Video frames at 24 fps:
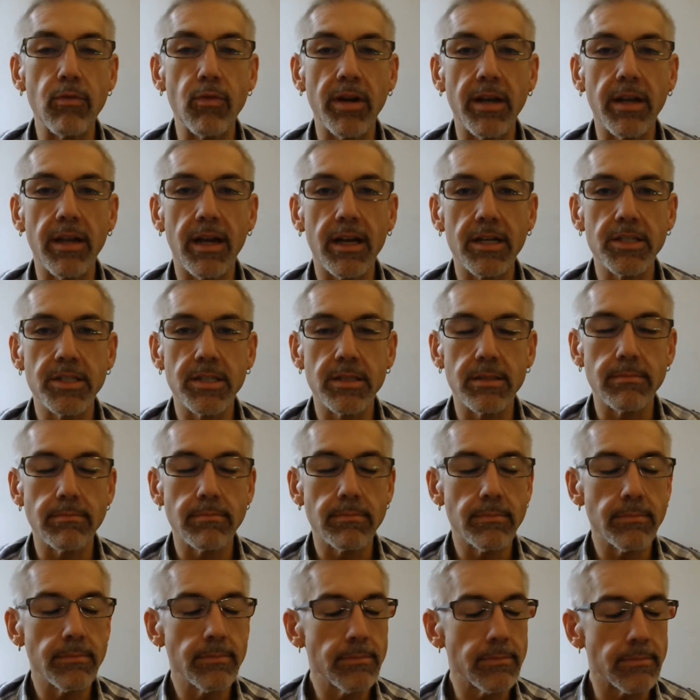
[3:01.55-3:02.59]
reduction.
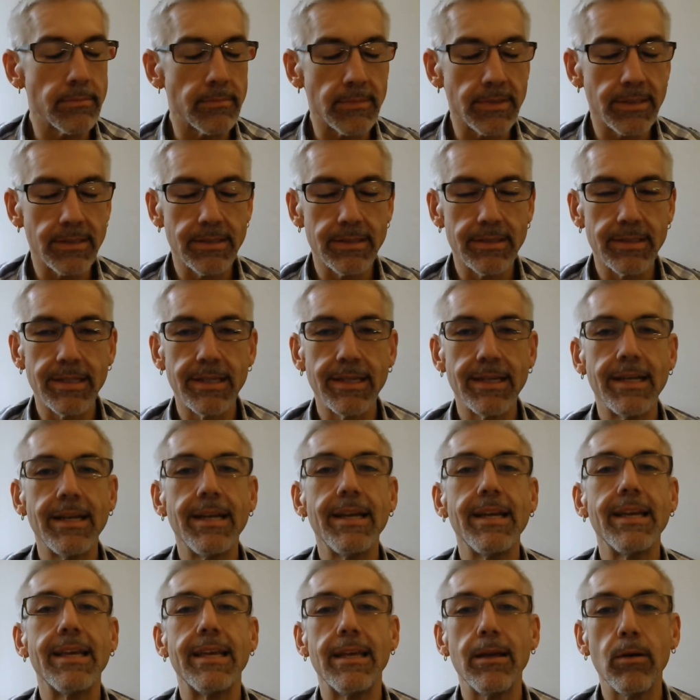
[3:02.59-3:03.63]

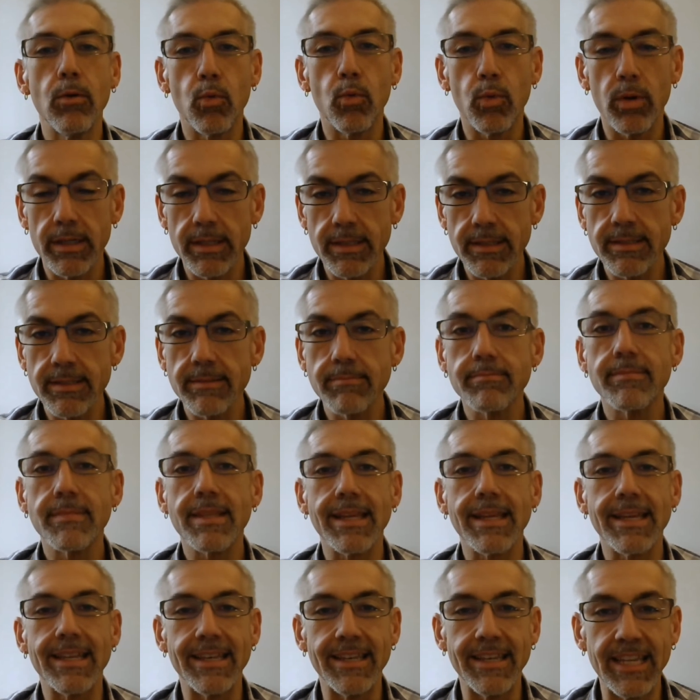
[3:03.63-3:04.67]
It was
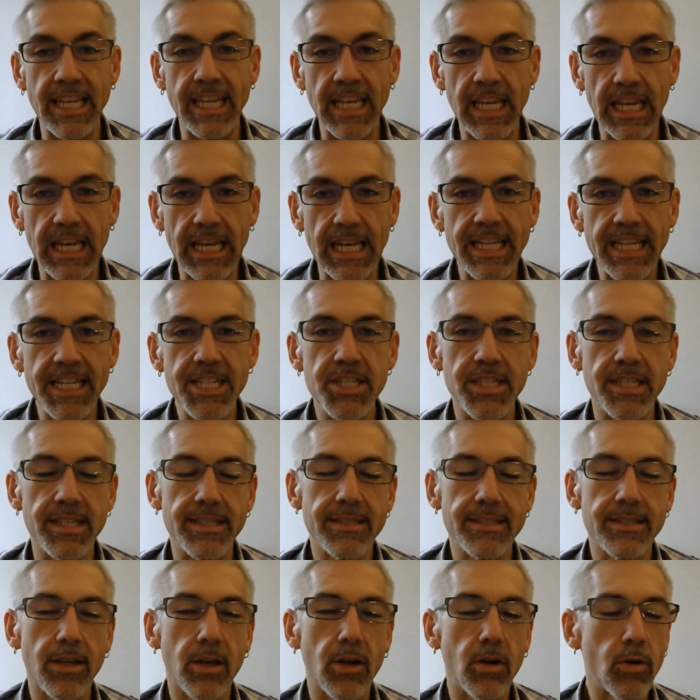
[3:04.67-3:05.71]

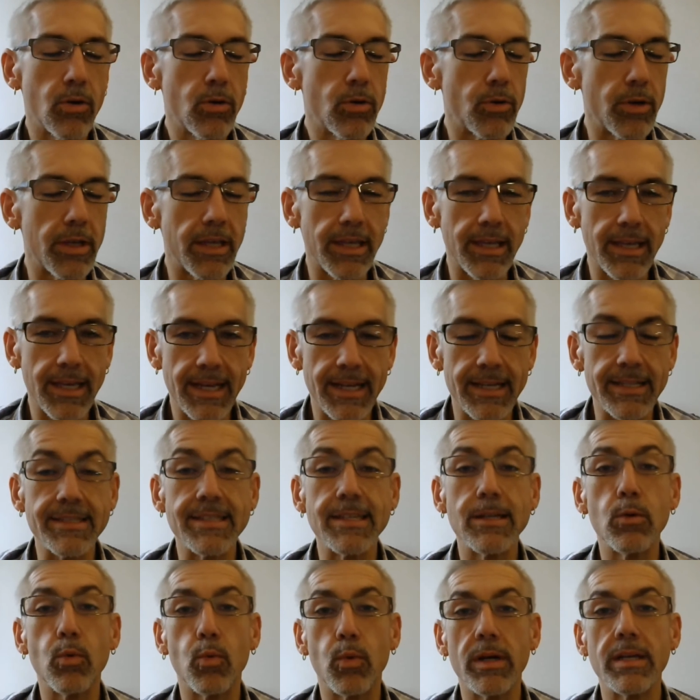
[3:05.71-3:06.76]
delicious. Oh yes,
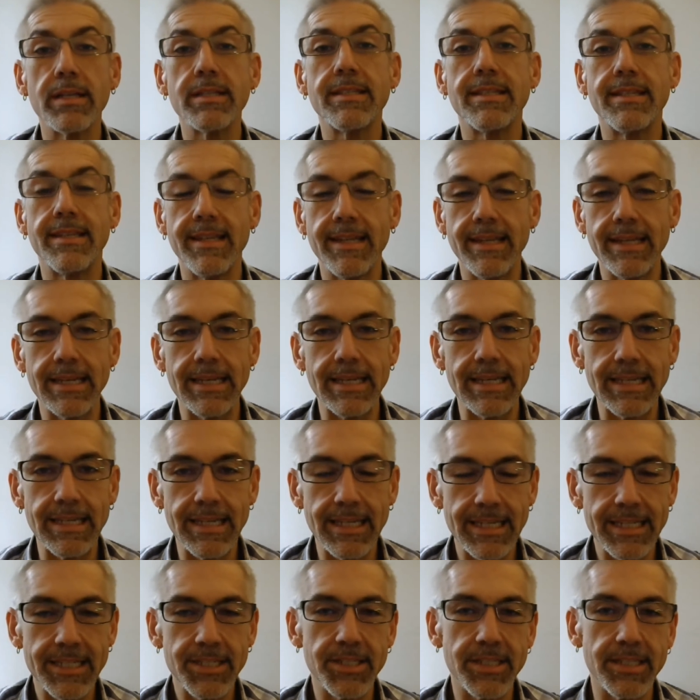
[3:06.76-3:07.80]
it was
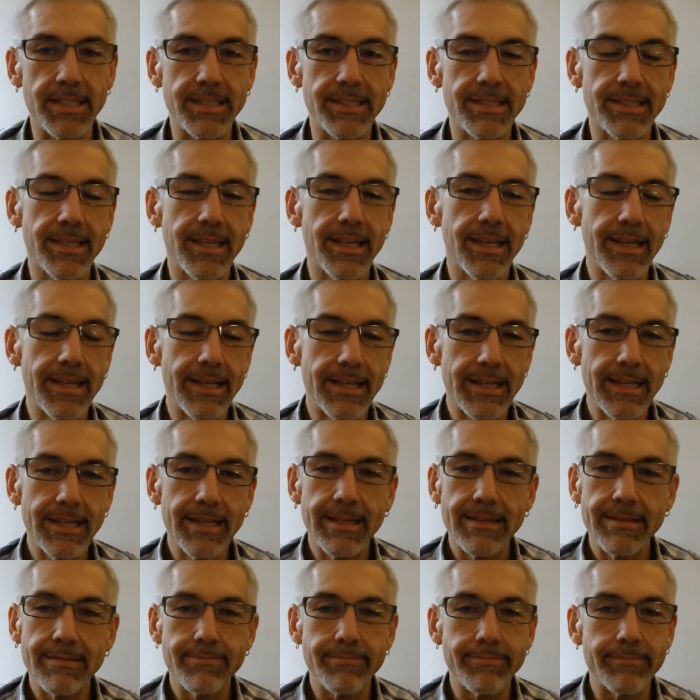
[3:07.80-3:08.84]
delicious.
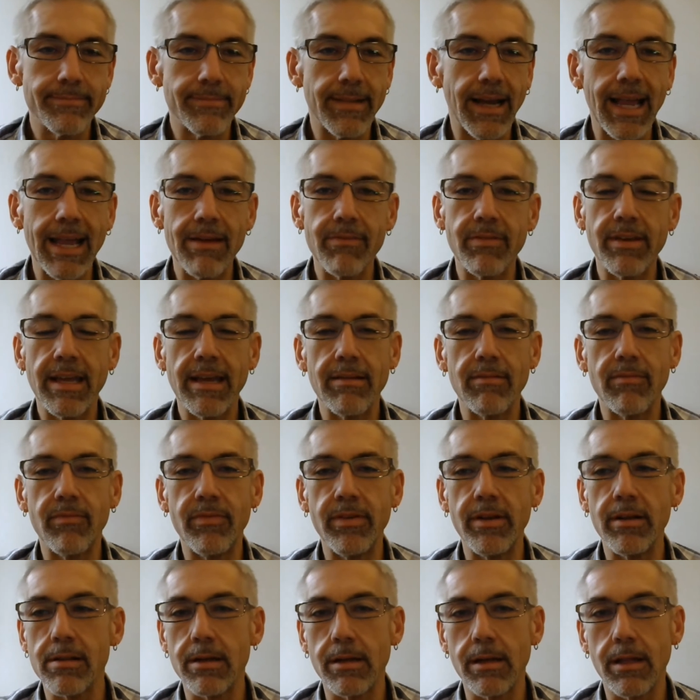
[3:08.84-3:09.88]
I haven't had
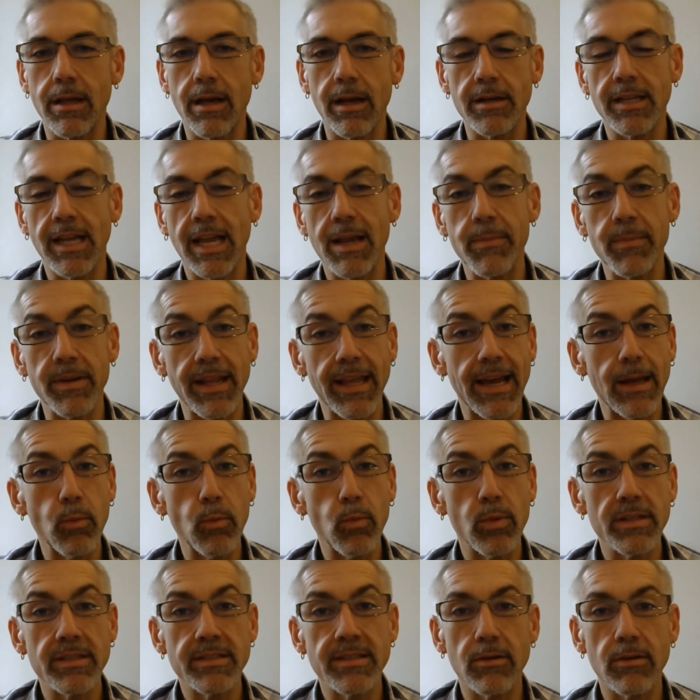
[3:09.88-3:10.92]
veal in a long time, and I had
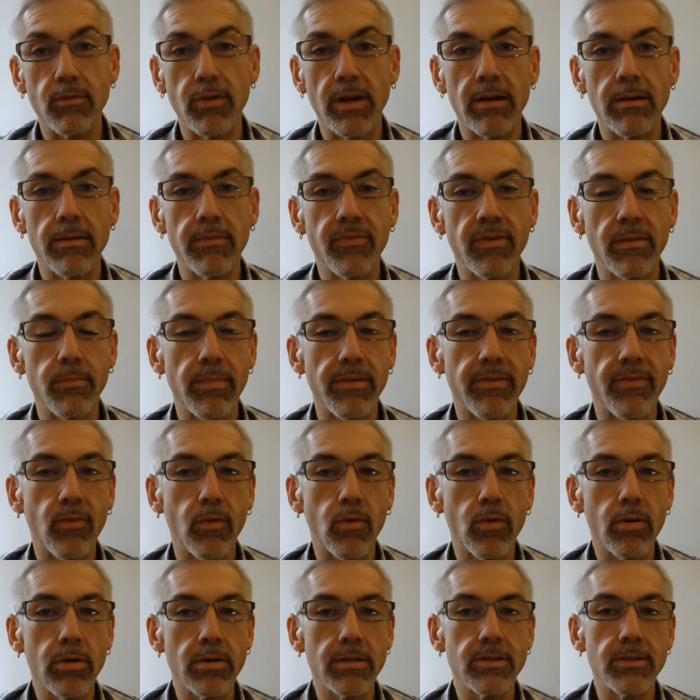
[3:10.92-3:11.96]
one sitting around from
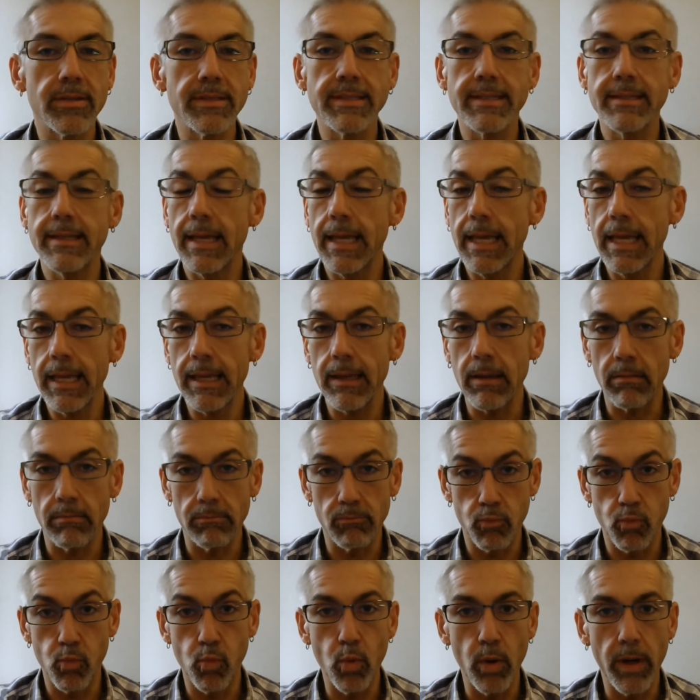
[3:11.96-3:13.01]
before, so I said, hey,
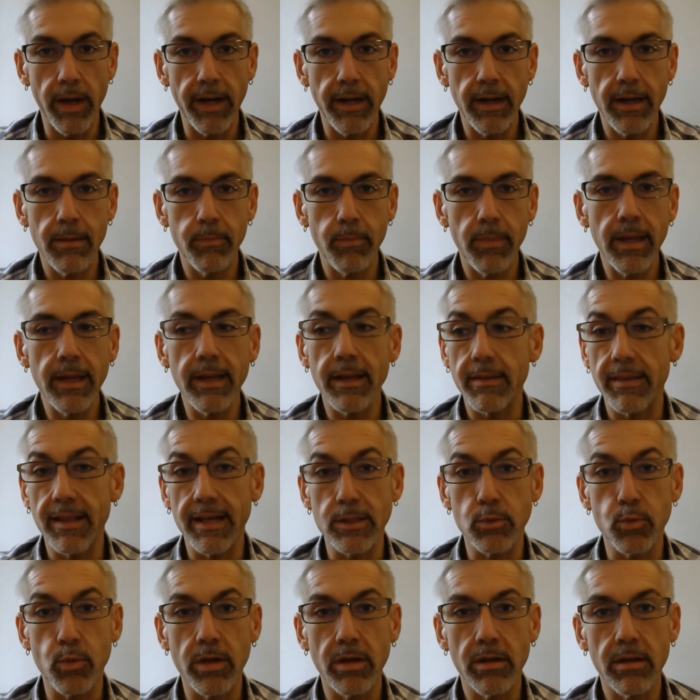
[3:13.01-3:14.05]
why not make it?
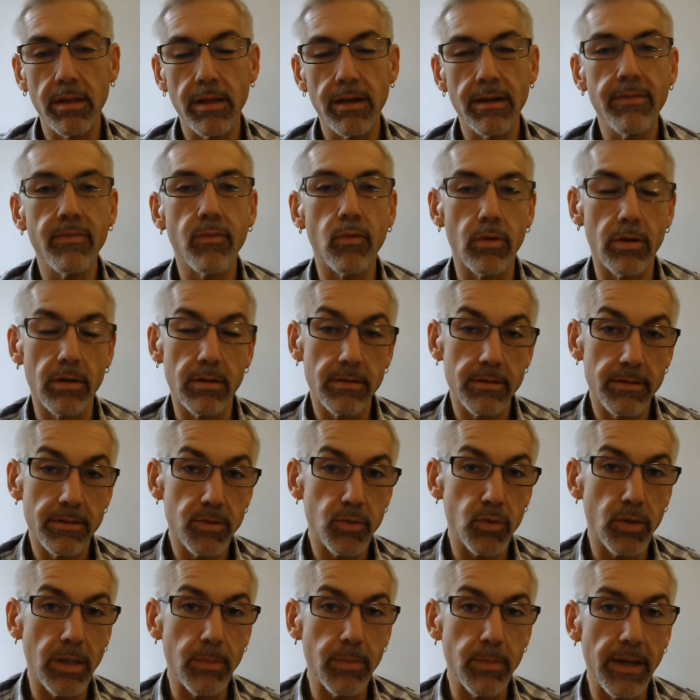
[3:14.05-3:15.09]
That's what you're there for.
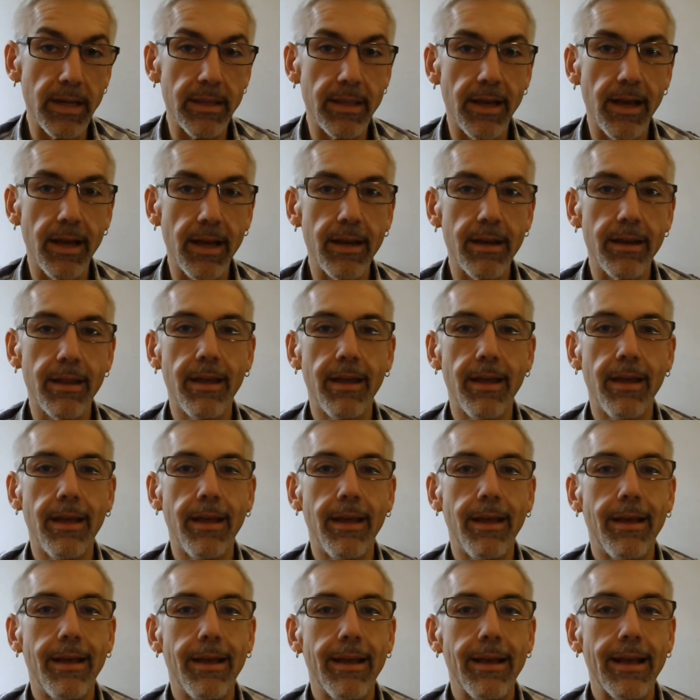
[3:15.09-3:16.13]
So I made that,
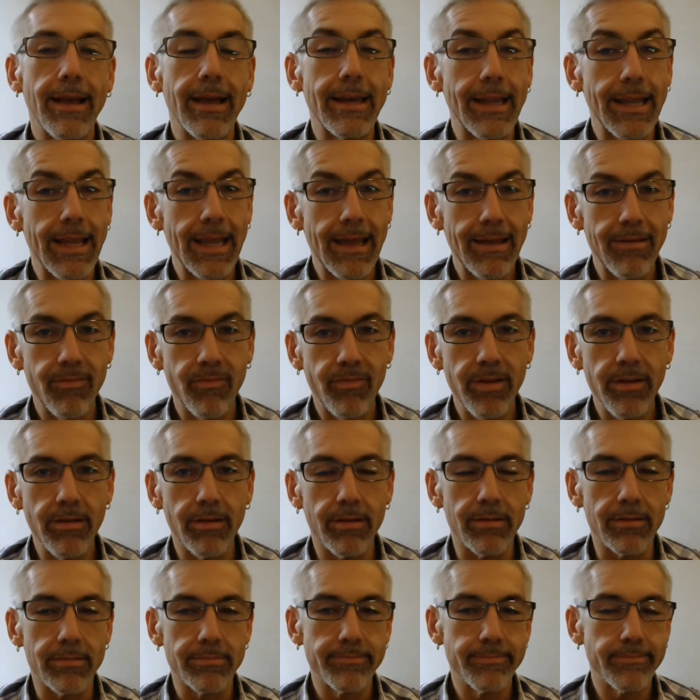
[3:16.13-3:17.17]
and I had
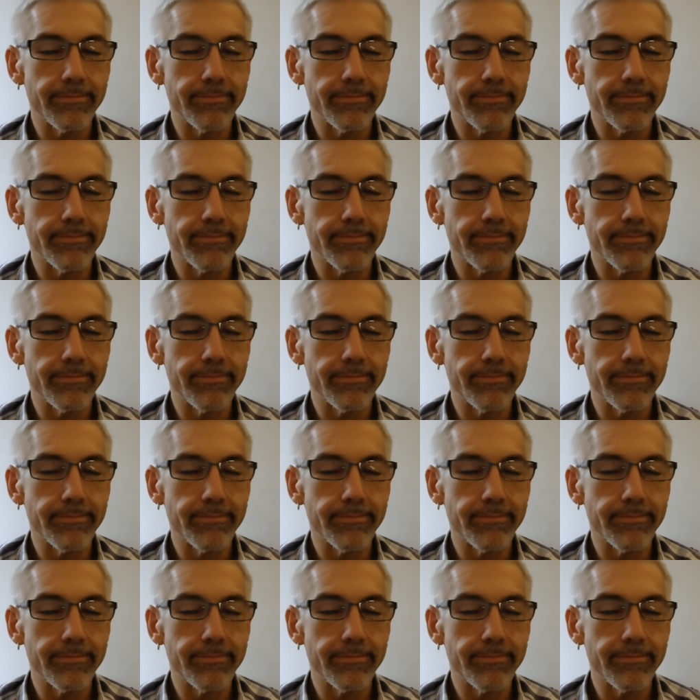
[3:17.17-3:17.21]
veal.